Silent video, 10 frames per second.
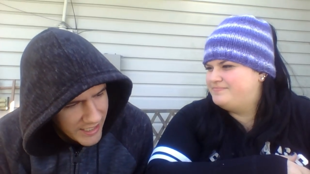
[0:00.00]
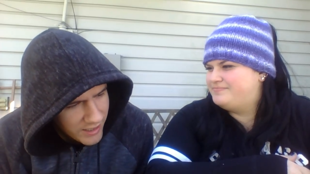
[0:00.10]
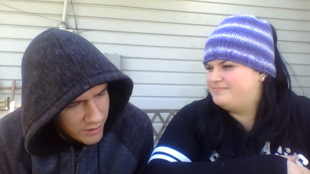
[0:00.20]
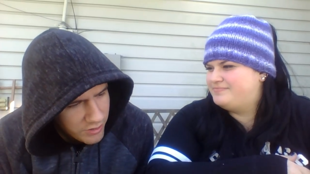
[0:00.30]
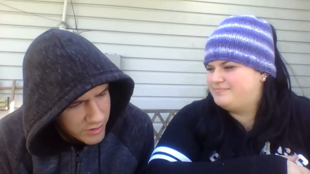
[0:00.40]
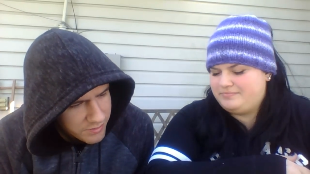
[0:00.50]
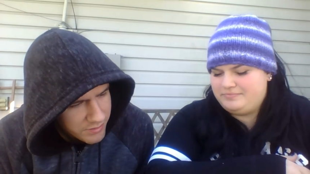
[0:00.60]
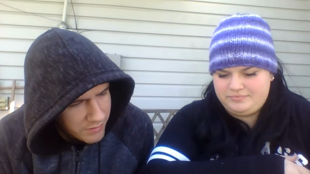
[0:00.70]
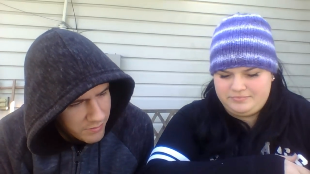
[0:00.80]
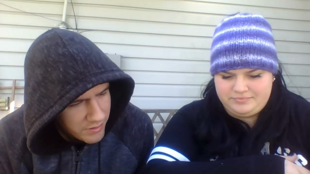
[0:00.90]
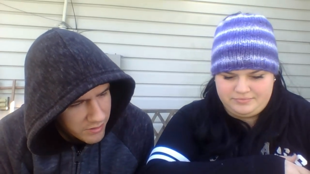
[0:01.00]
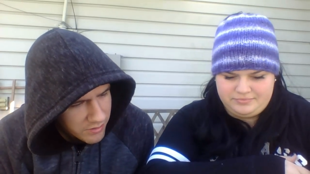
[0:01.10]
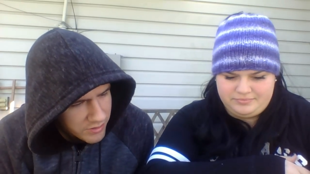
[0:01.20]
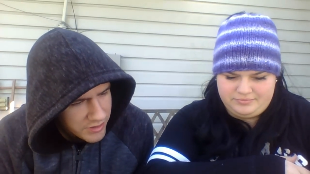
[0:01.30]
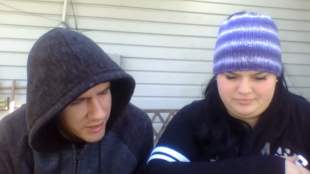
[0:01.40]
Speaker 1: How do you explain me being a
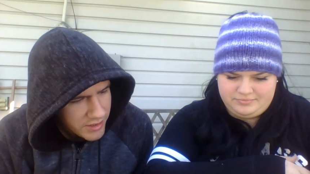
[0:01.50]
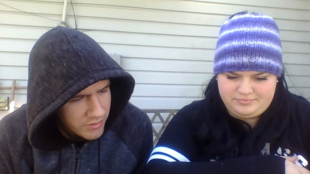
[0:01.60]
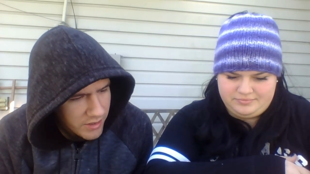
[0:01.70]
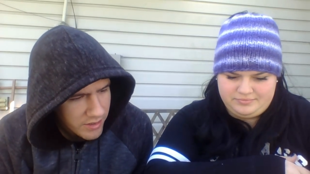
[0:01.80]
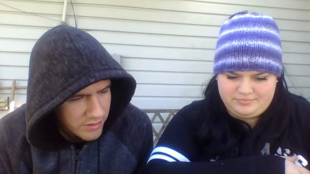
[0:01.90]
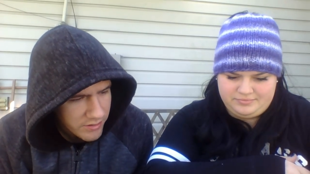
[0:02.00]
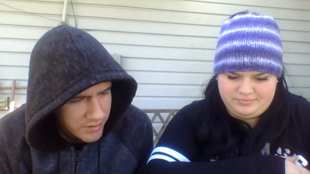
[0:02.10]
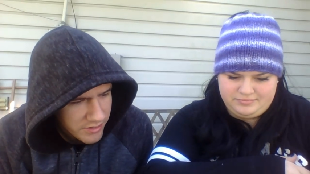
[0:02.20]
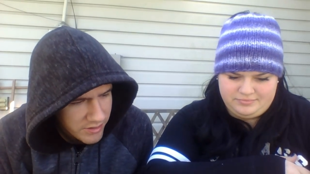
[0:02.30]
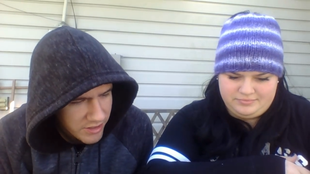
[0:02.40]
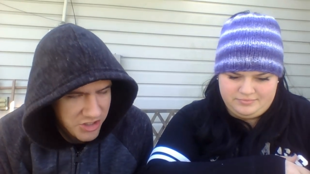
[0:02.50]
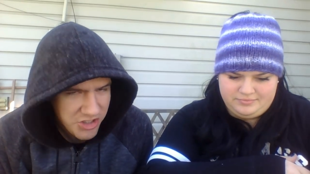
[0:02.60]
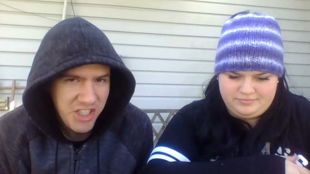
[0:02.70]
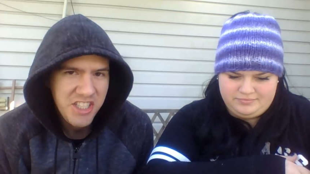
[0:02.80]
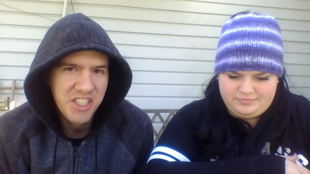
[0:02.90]
crochet to others?
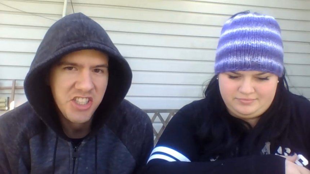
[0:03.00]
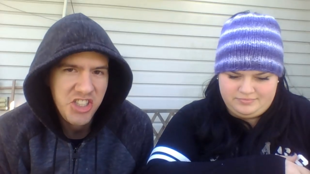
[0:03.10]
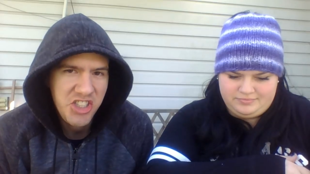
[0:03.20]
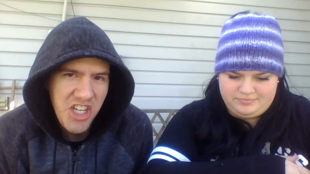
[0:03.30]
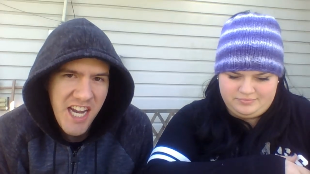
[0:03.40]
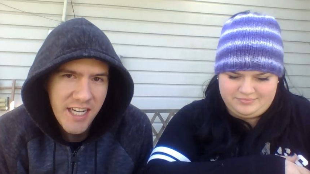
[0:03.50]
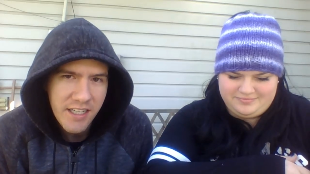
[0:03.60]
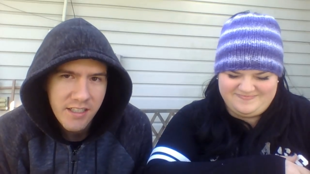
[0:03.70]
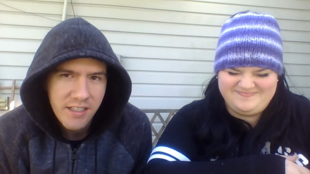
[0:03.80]
She's the shit.